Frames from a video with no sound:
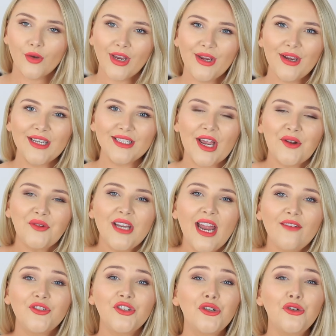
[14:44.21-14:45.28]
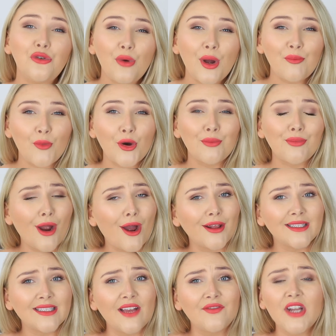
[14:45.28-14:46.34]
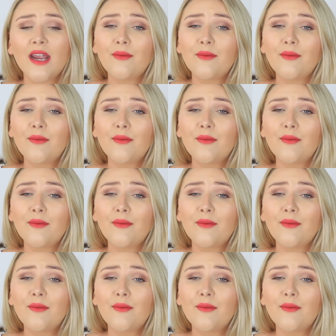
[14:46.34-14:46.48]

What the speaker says: Okay guys, I only have 2 more products left,